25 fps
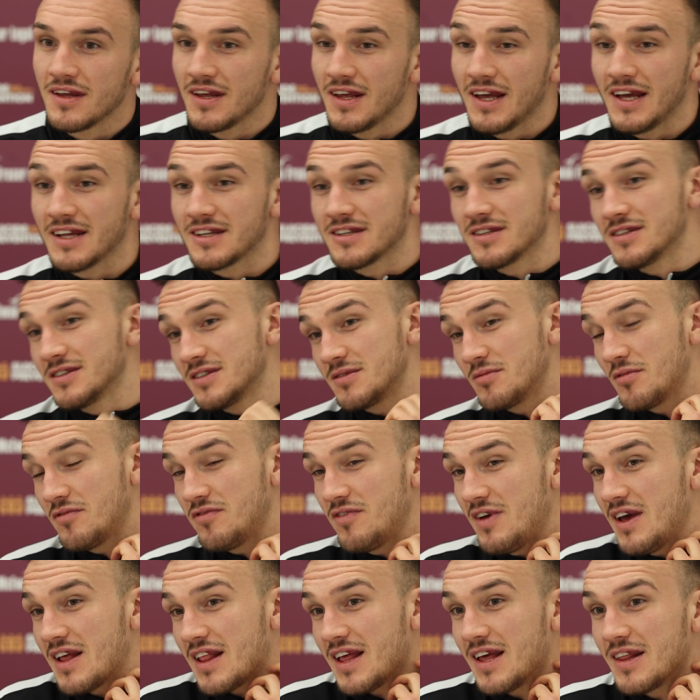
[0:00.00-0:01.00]
Yeah, to be
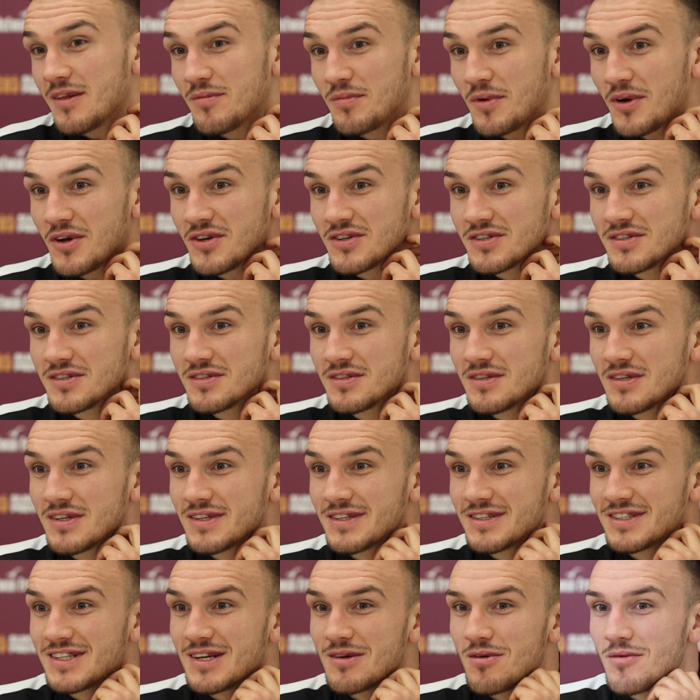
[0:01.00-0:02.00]
fair, like the boys
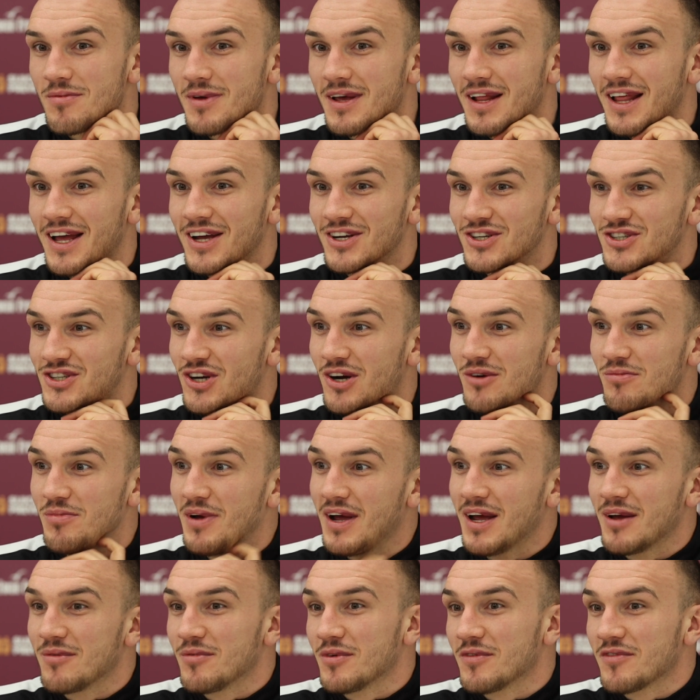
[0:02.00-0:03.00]
seem a bit like shocked
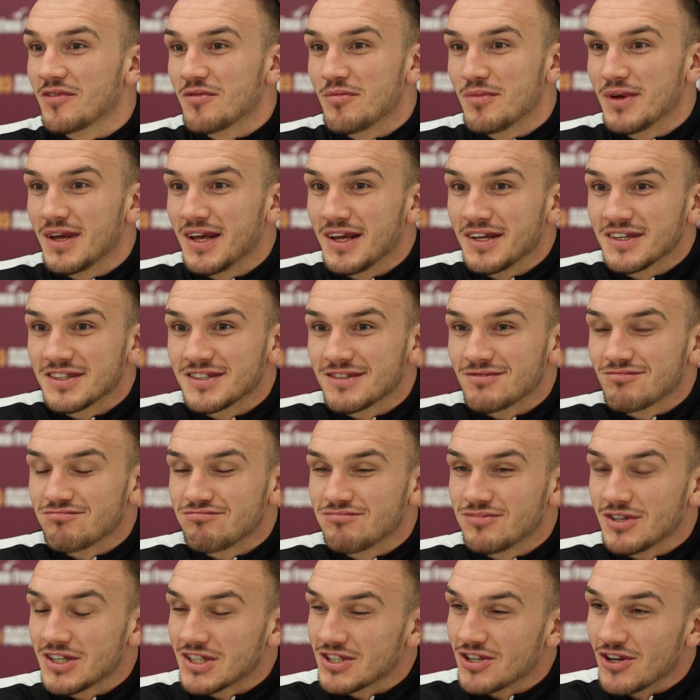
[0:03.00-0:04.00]
by it, but for me it's
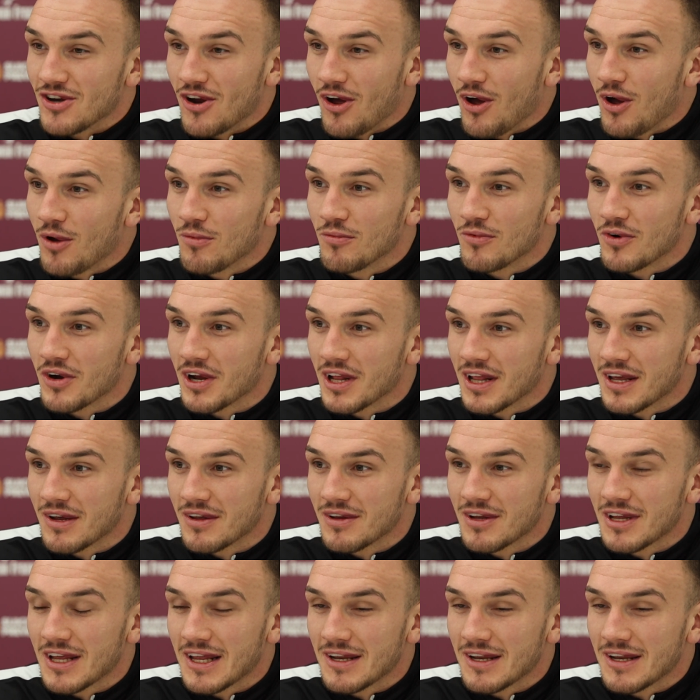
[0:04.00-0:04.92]
the norm really.